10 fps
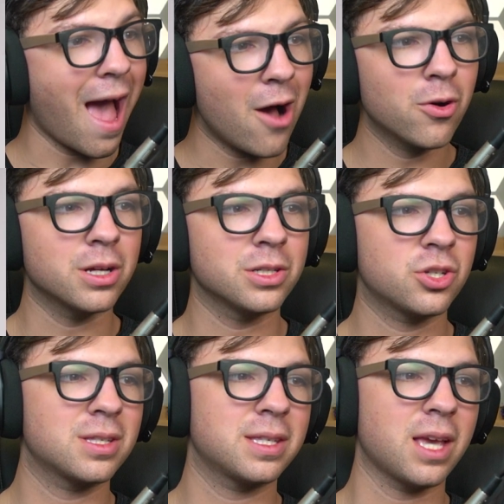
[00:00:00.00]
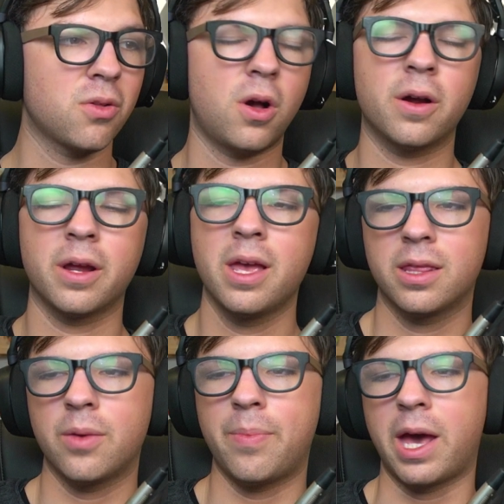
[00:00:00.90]
hours just to see how long
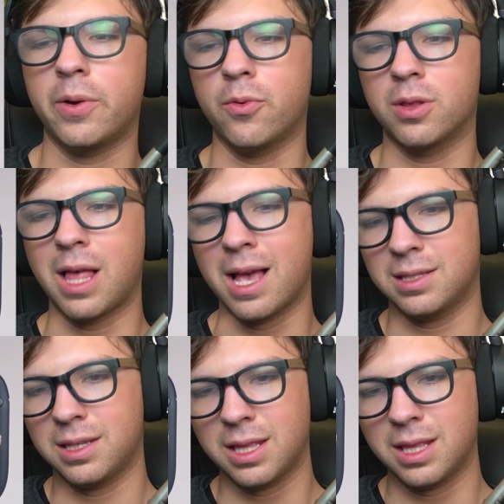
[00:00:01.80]
the battery would last.